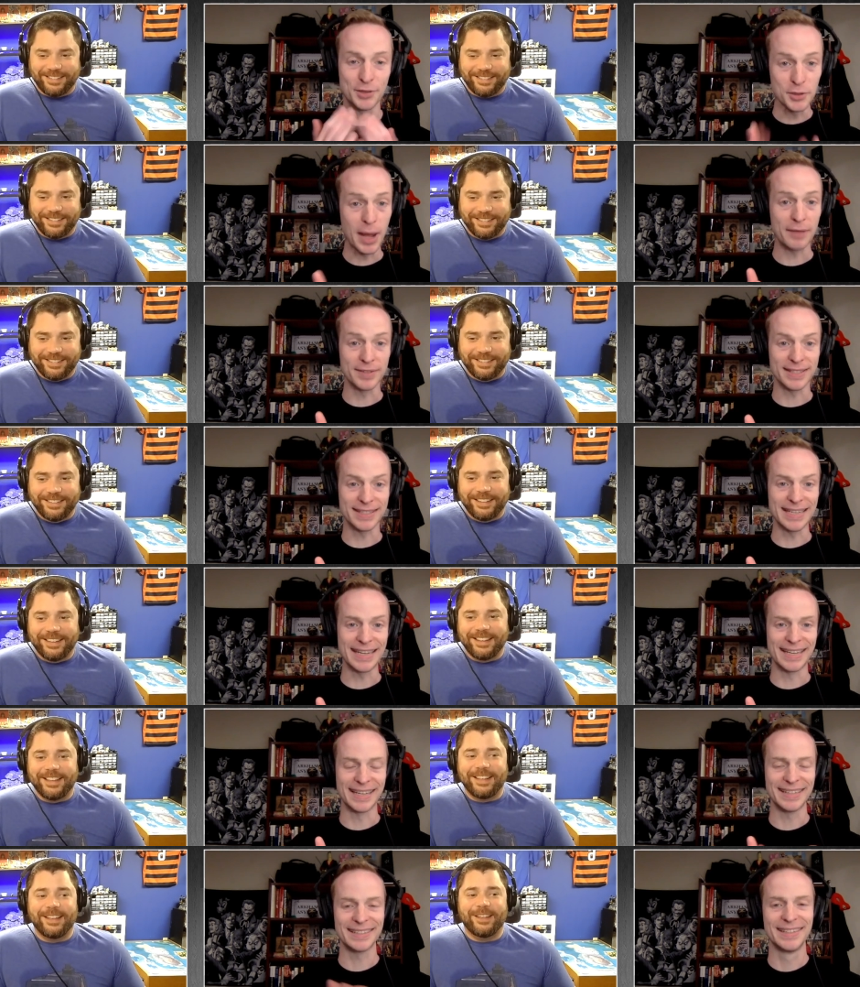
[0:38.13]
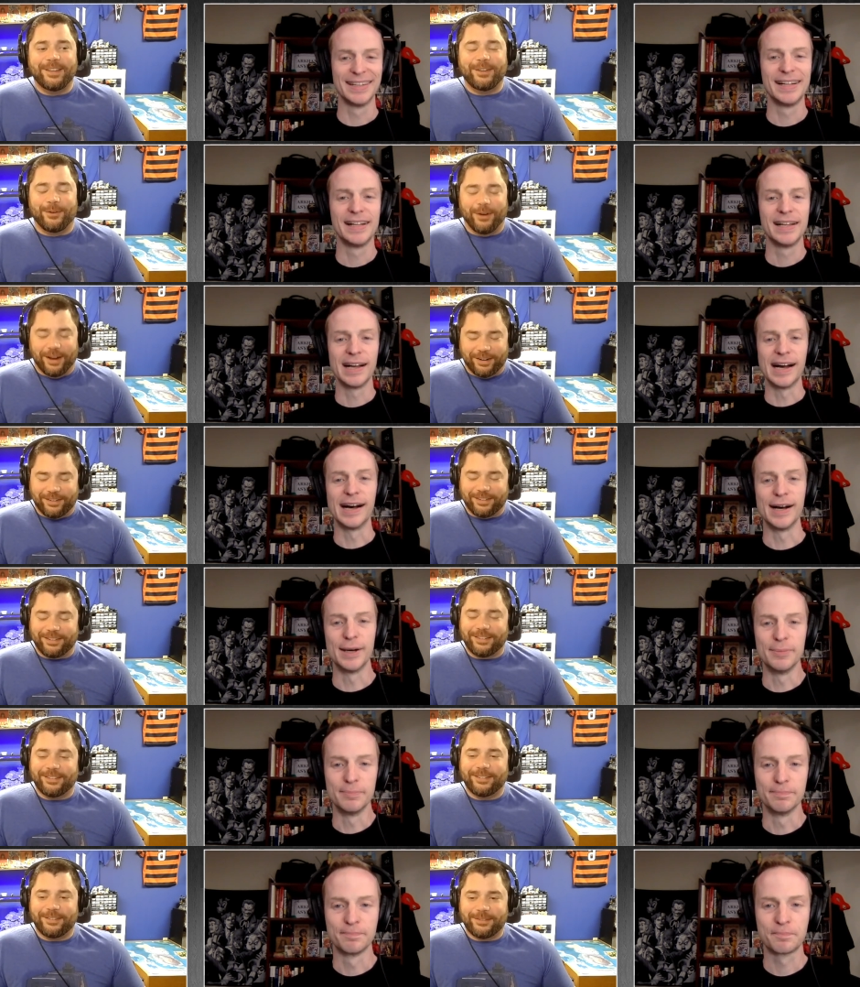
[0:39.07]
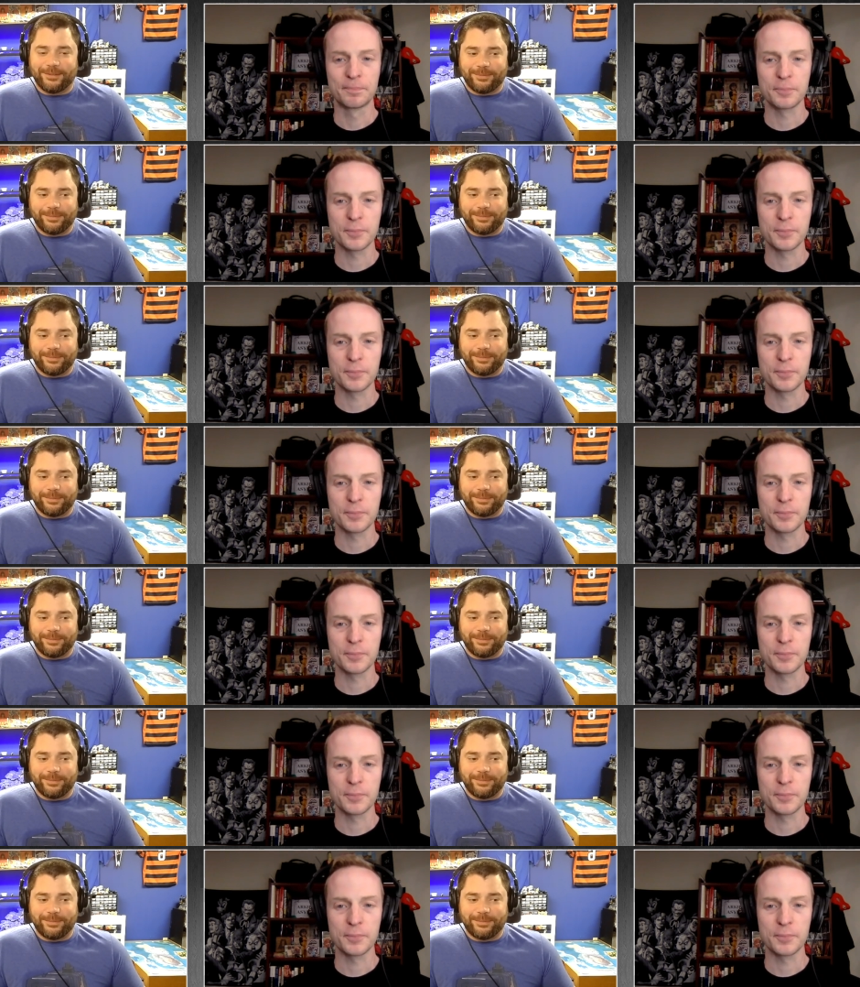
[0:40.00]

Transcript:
Speaker 1: because you haven't seen it. Correct. Um,